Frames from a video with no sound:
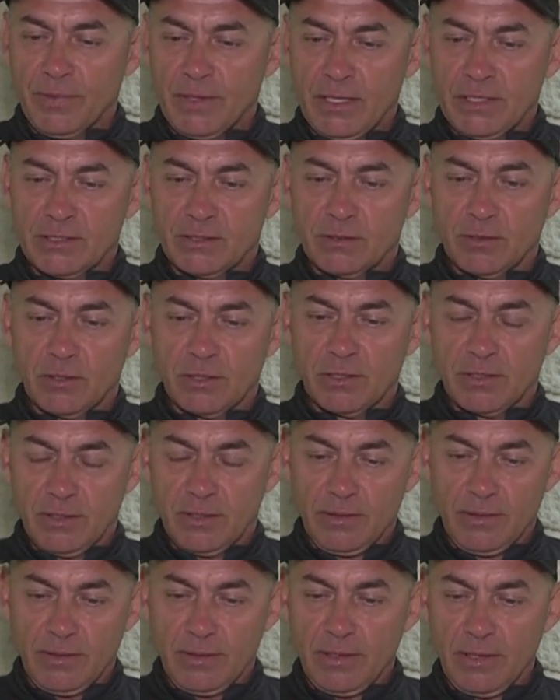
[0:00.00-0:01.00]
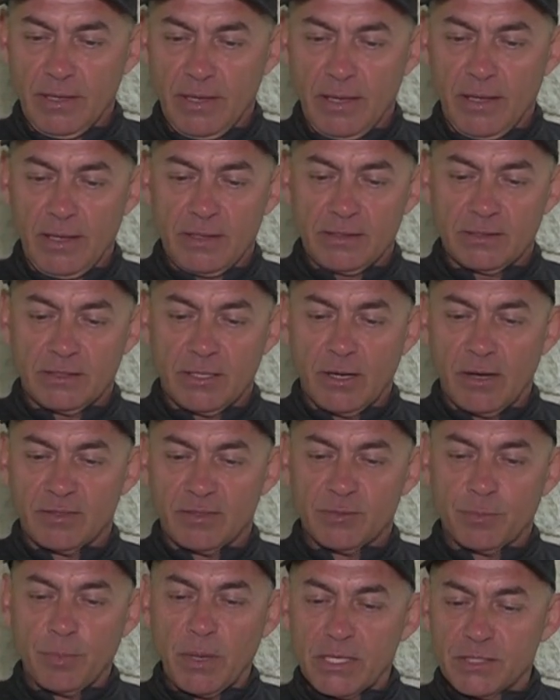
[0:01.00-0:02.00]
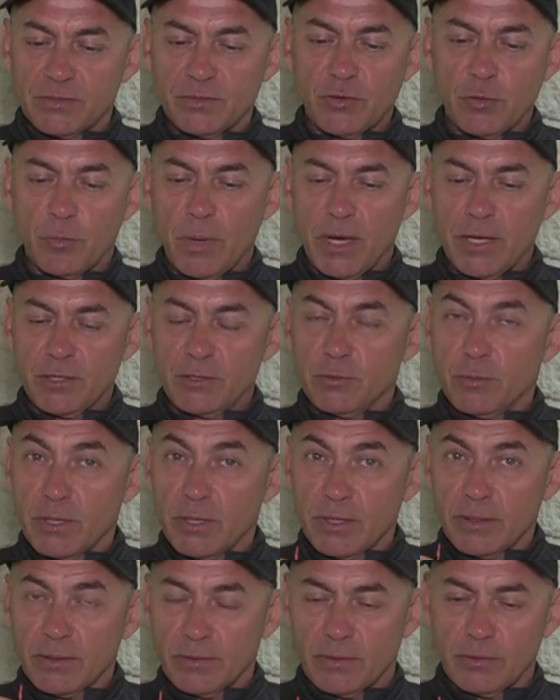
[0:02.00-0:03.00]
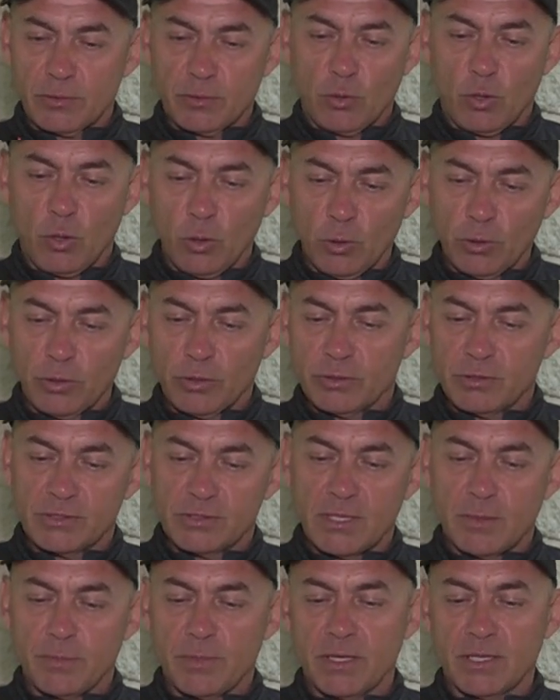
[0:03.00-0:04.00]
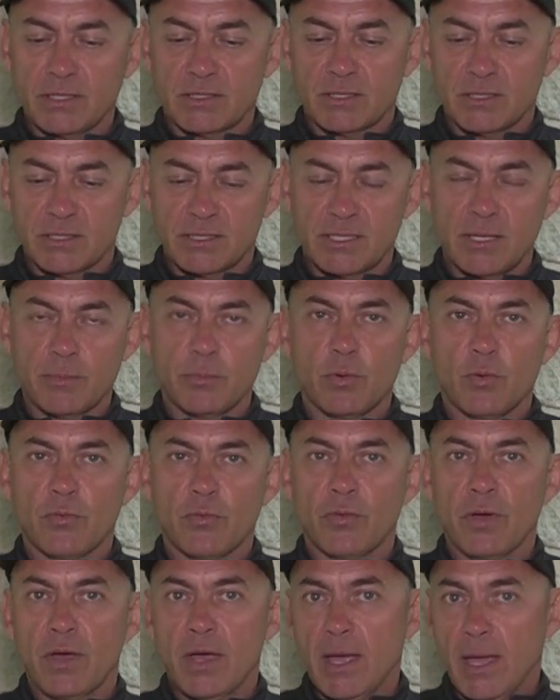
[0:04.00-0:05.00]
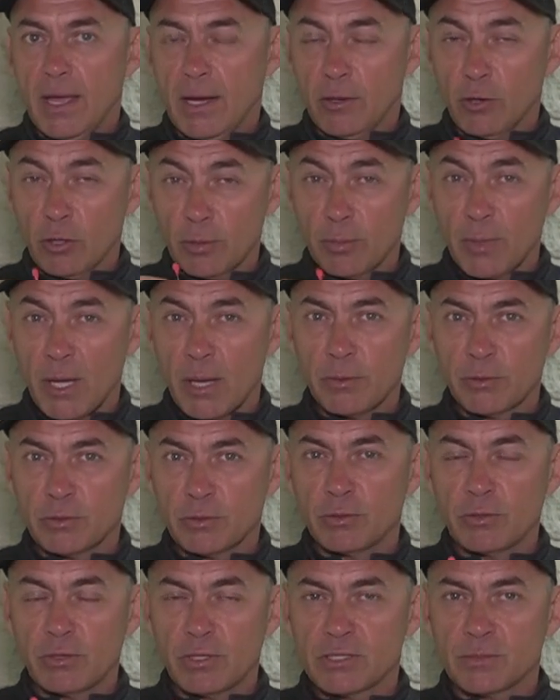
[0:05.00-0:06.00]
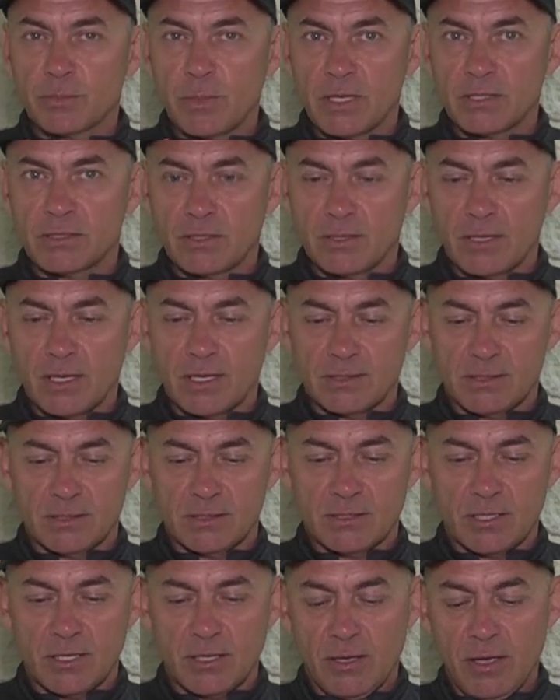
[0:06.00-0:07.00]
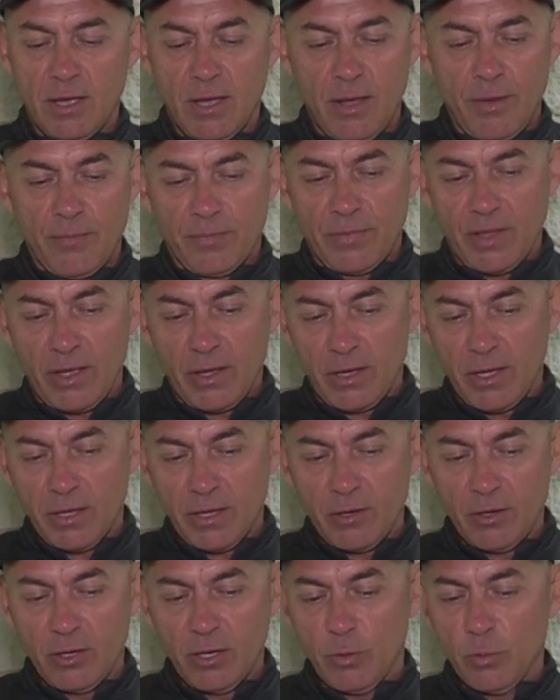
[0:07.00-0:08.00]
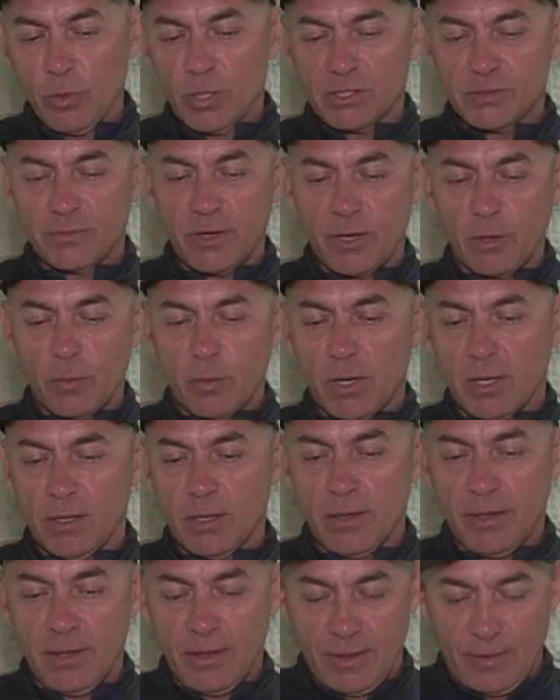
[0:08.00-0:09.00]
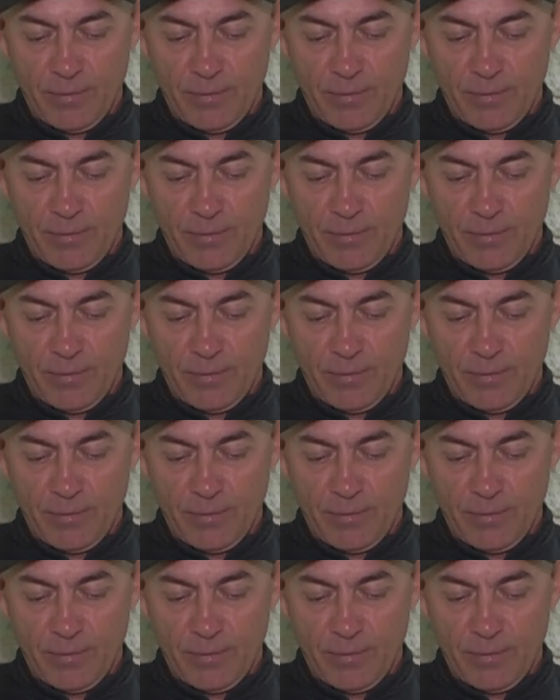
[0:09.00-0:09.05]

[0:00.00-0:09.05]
there's not enough space for your bait to hold onto something. It's going to slip off and you're not going to be able to do this bait so nicely. So a hair curler works very well.